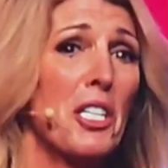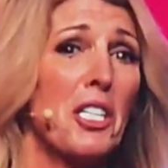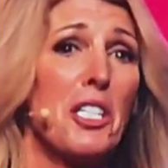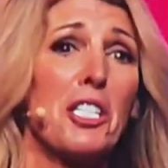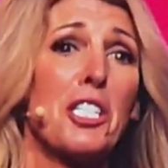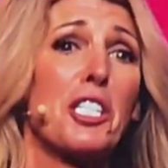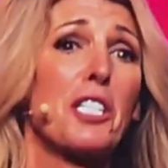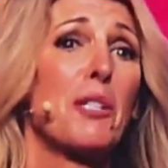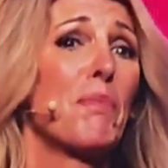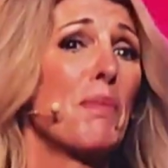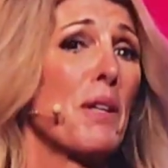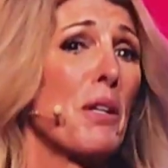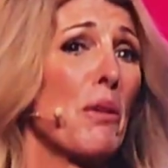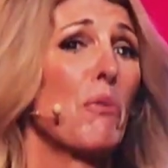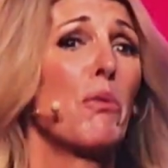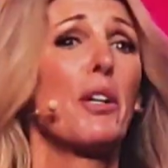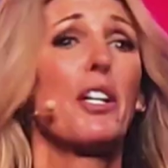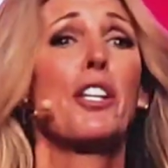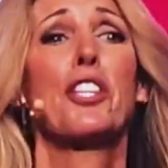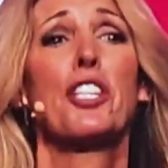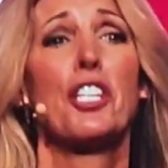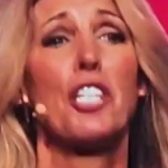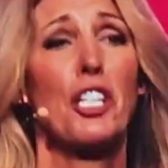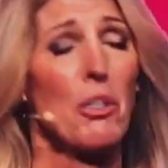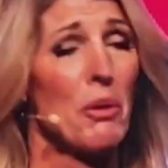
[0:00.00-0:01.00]
to be
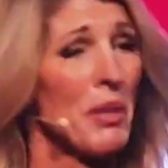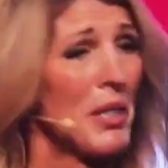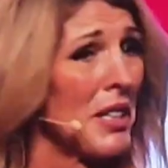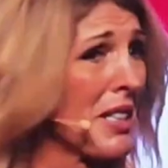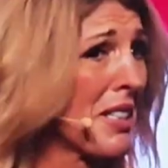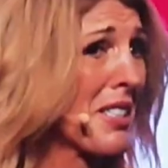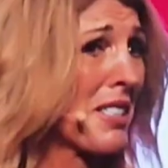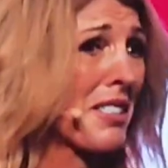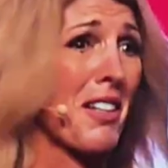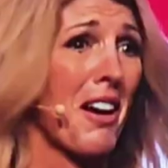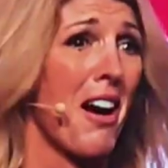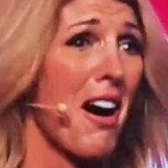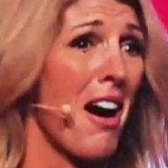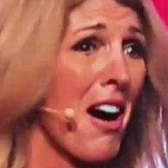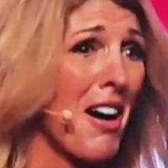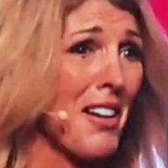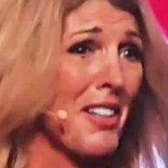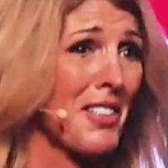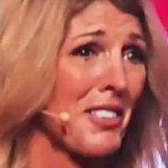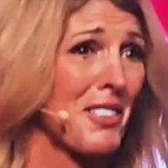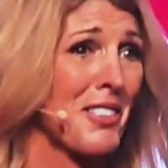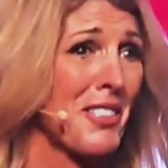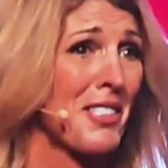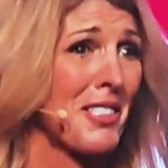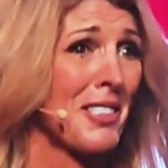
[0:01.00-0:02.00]
with you in this
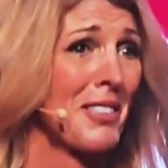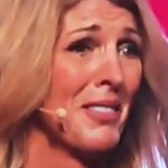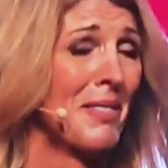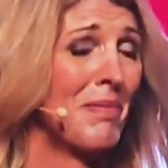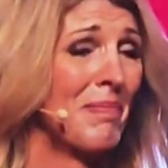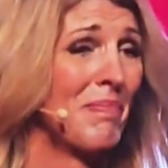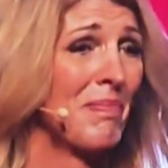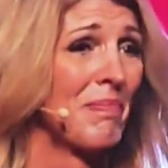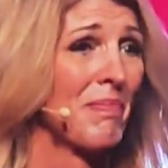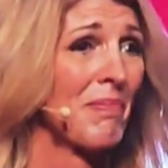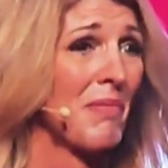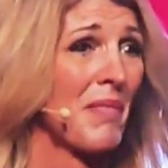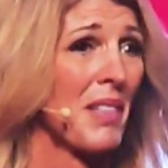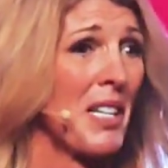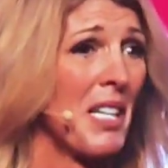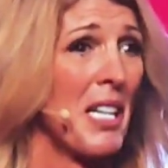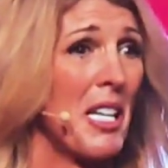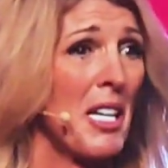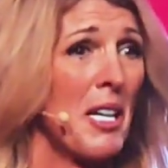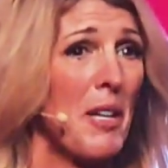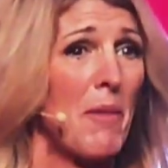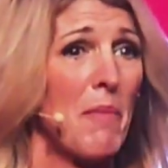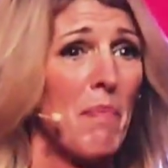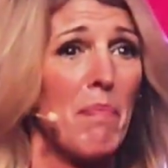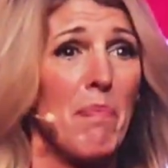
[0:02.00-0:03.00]
cause.
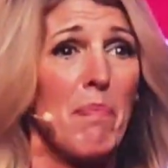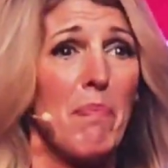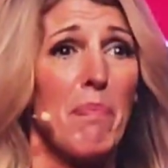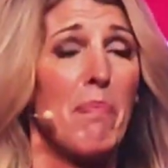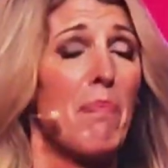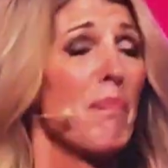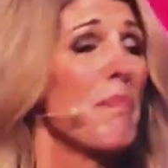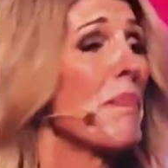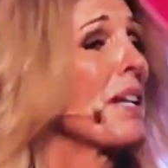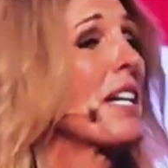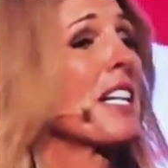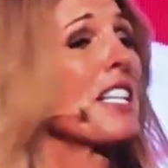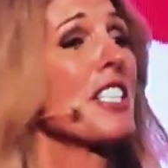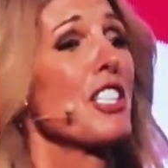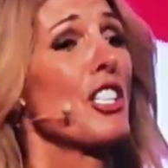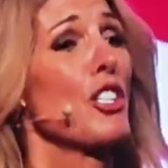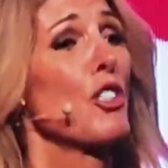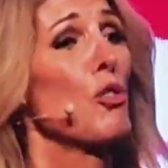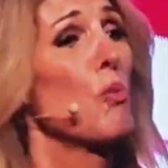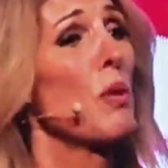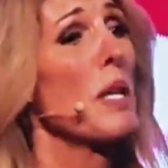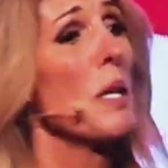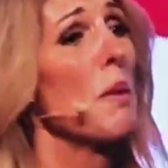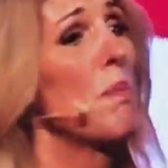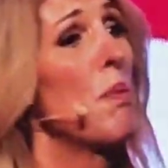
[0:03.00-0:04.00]
Because as
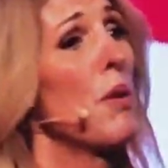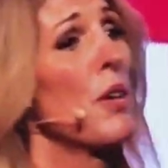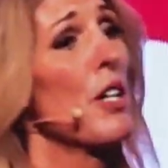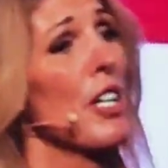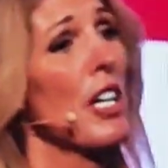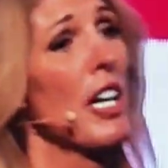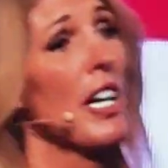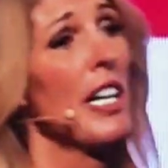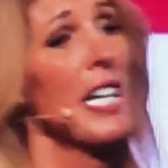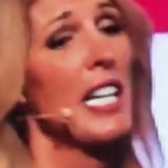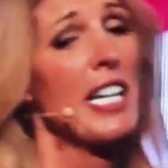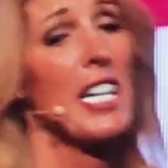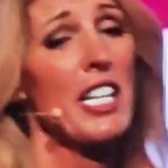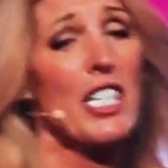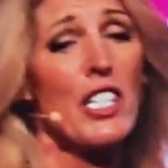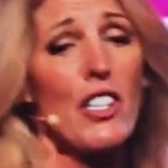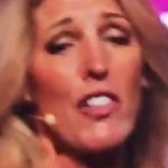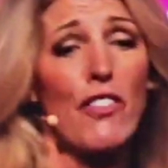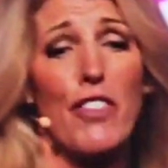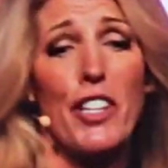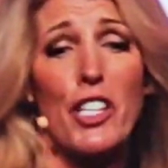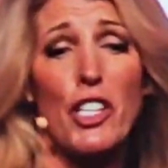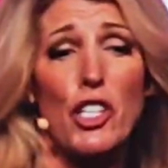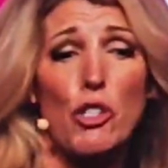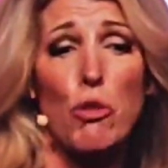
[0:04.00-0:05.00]
we put our
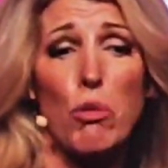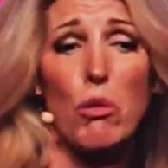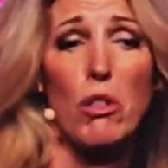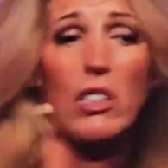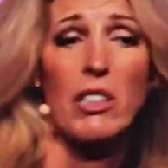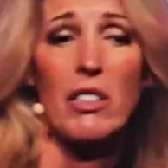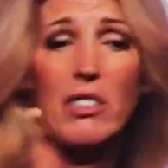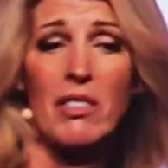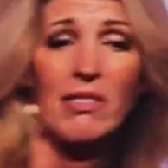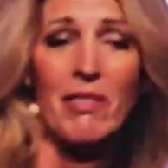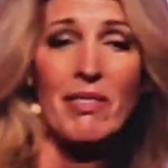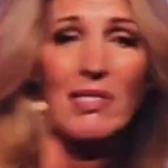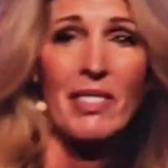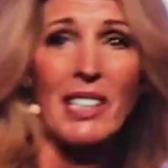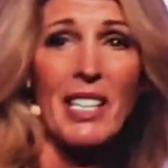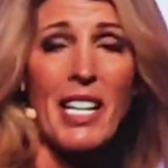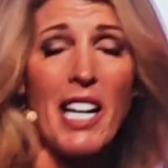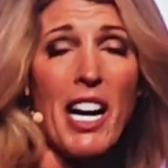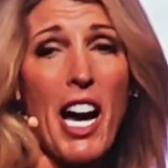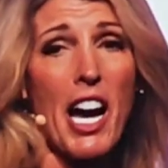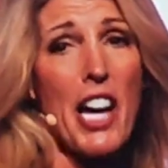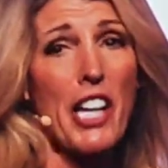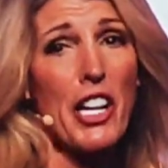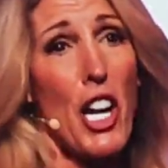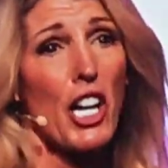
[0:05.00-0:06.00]
individual
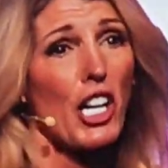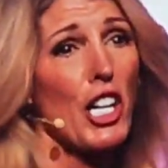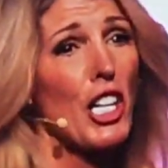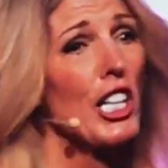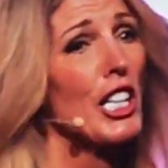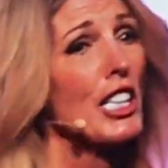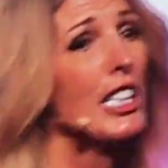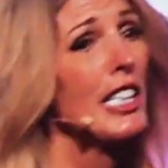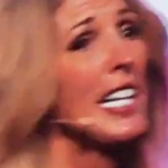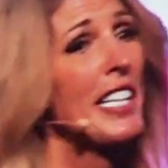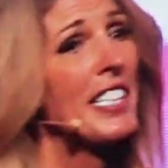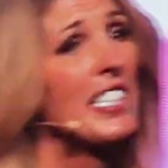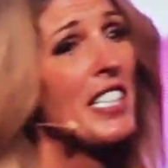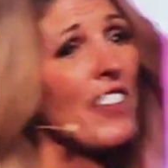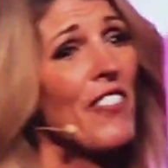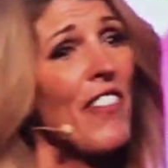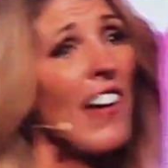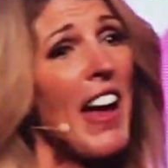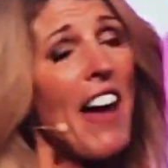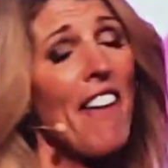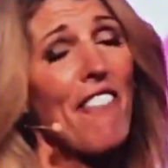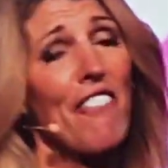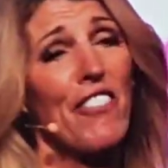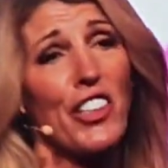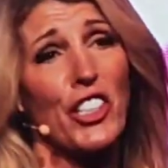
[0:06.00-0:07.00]
and our collective
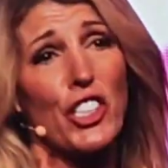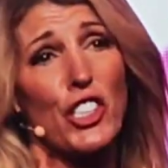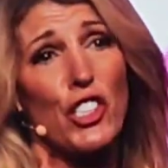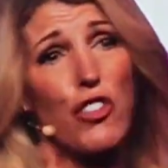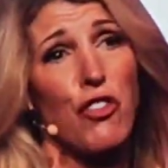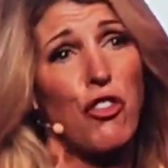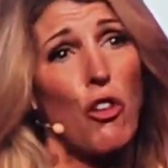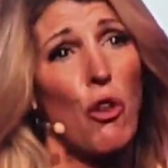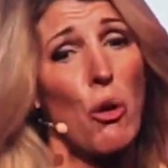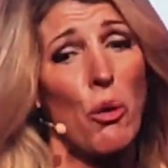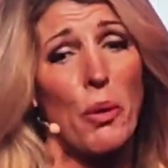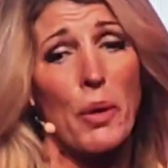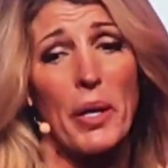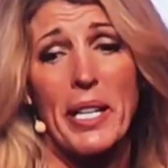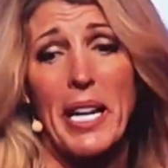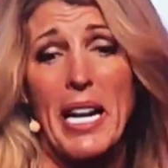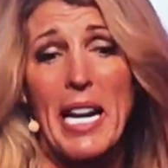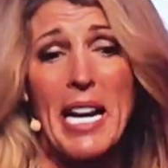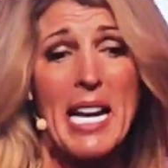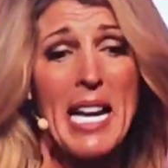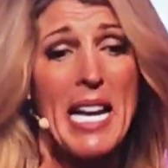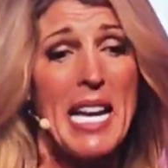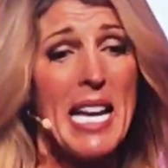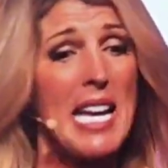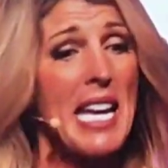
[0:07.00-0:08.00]
efforts forward,
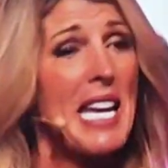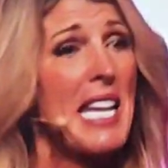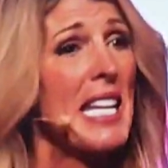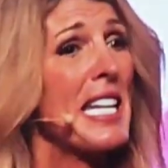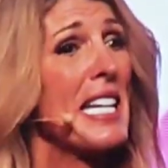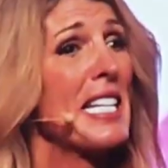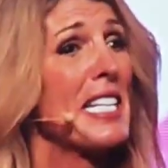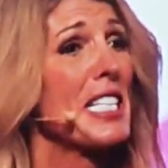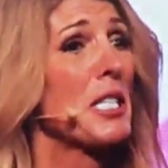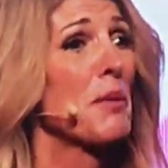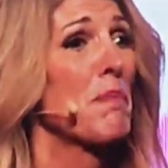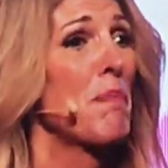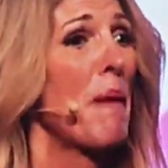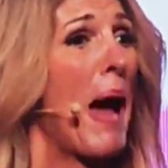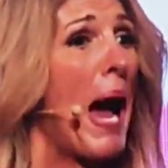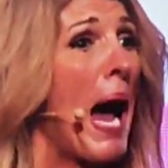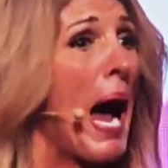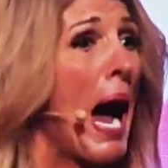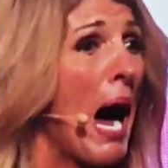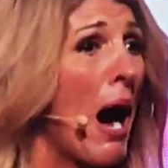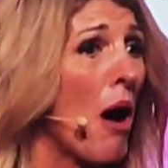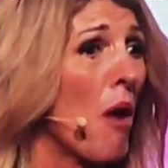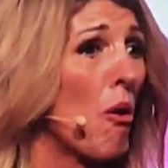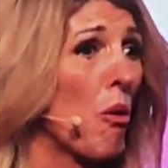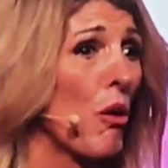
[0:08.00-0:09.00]
it is
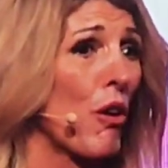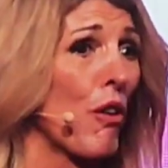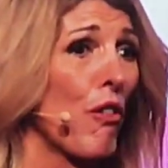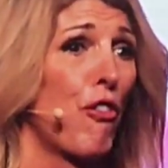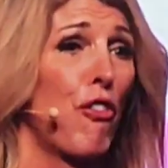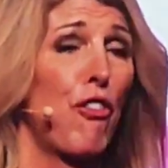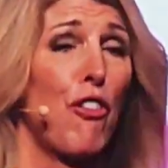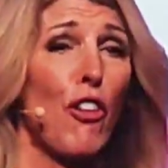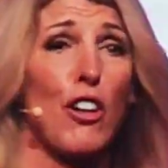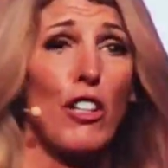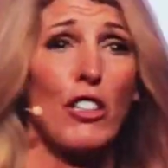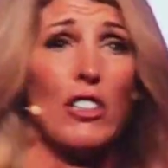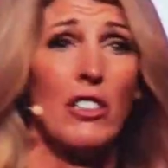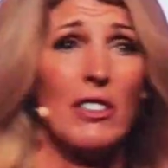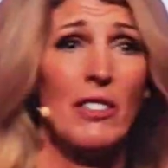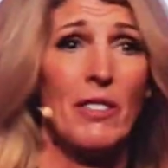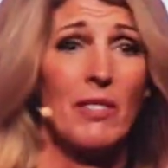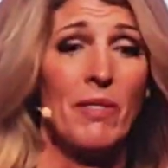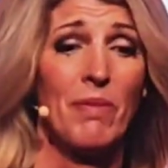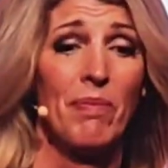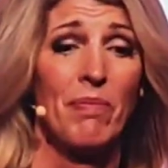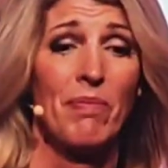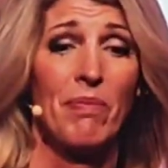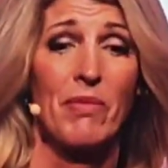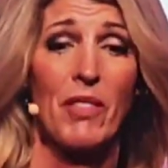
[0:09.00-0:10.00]
powerful.
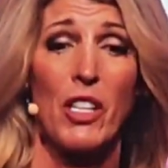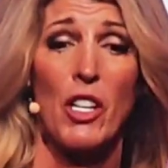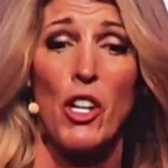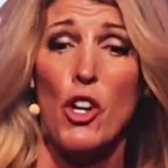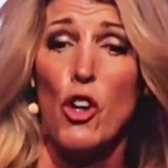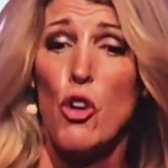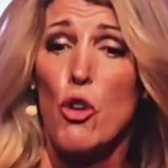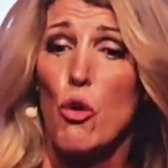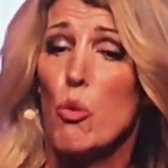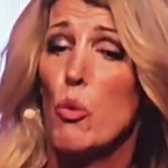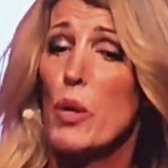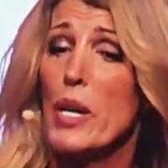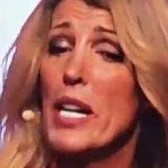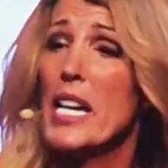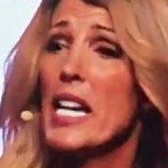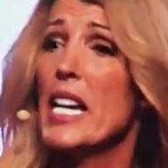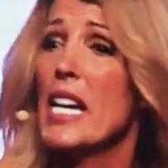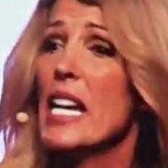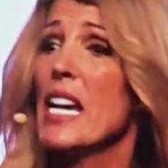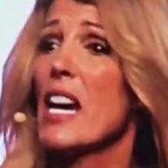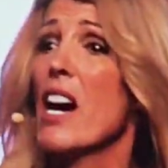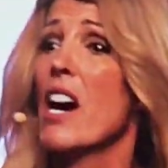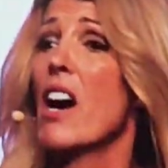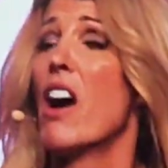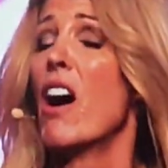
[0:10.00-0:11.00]

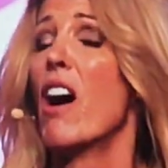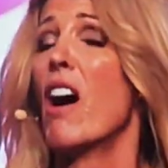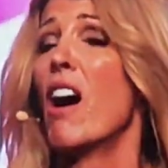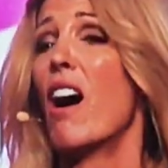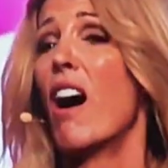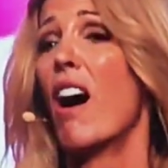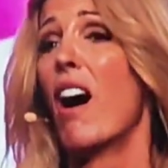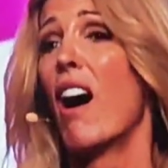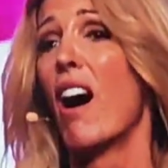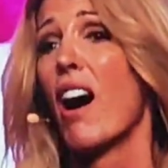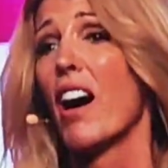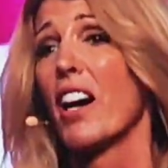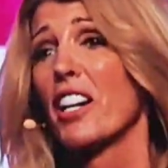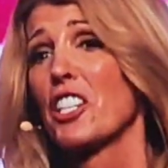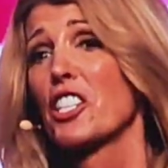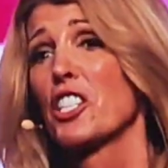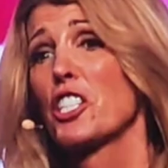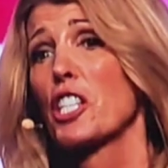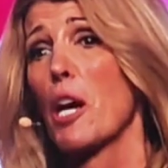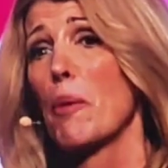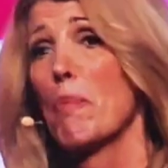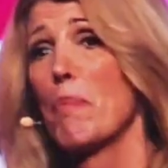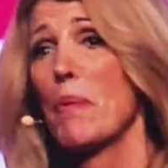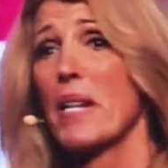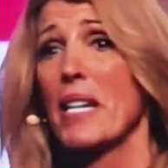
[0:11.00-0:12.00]
We are
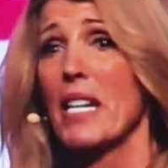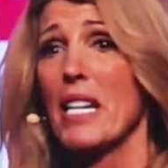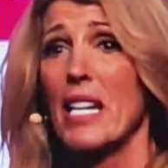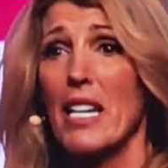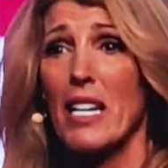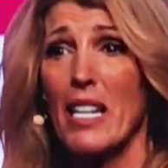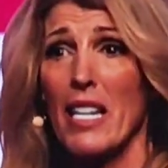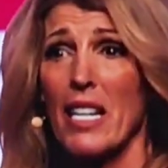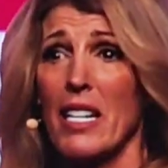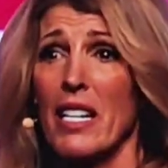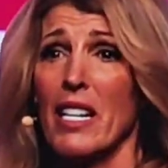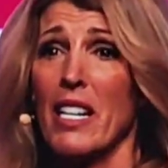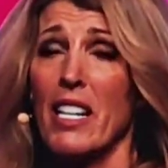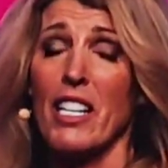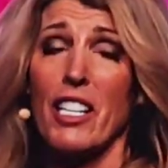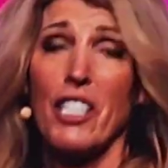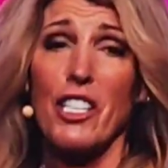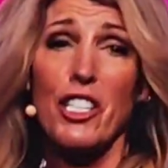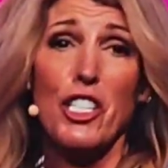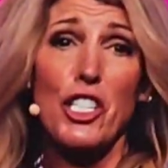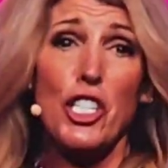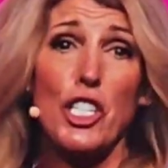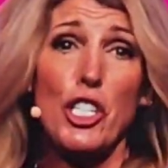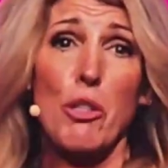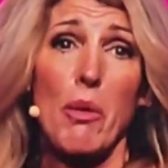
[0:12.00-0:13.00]
stepping in
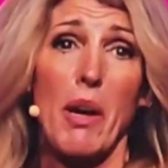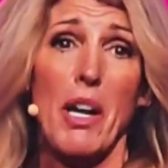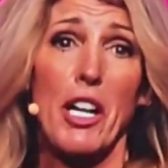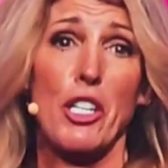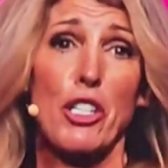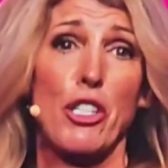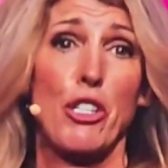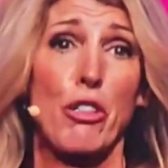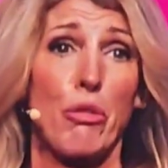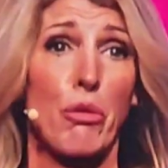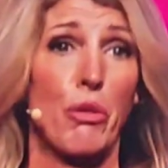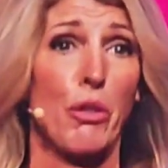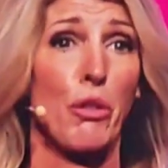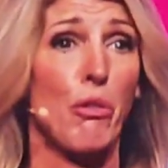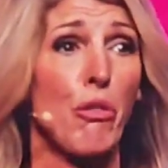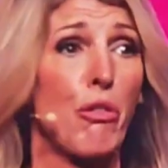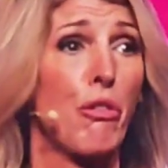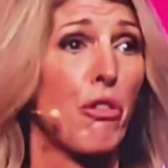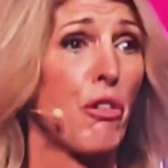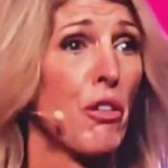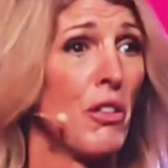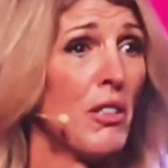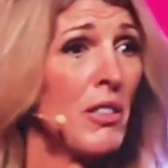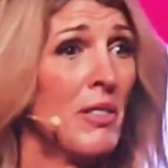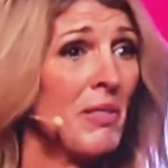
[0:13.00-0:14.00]
to our
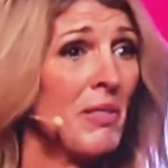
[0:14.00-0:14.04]
truth.